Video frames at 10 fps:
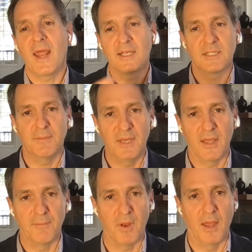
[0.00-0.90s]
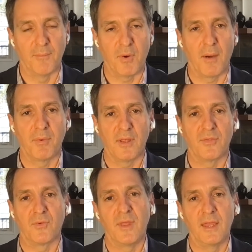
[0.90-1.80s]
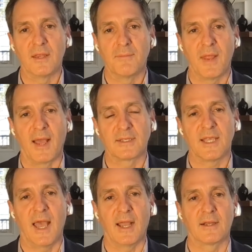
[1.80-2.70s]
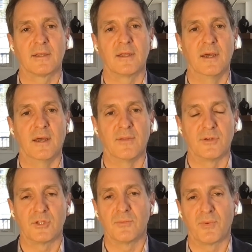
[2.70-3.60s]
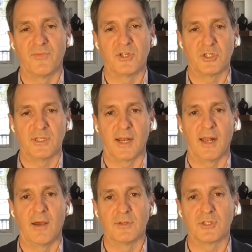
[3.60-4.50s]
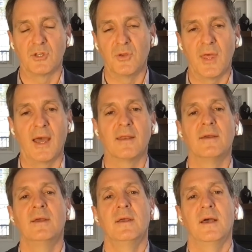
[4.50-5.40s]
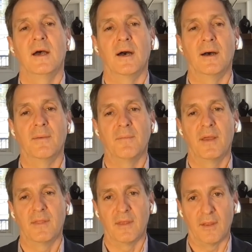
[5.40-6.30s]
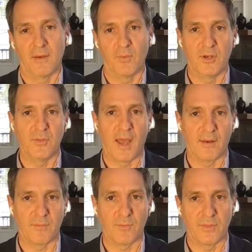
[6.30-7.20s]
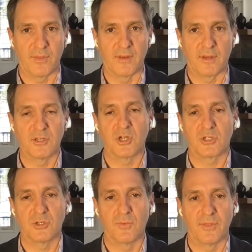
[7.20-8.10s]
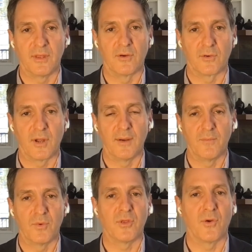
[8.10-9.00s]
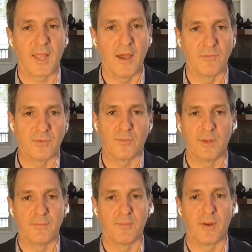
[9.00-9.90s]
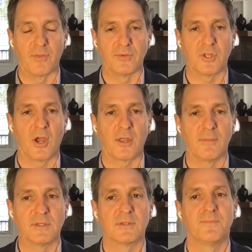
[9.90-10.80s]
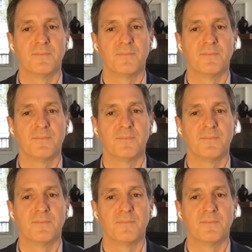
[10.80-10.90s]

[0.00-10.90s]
has to be done properly through the Income Tax Act. There are certain provisions that allow us to do that, and we do that in conjunction with your accountant. We prepare those documents.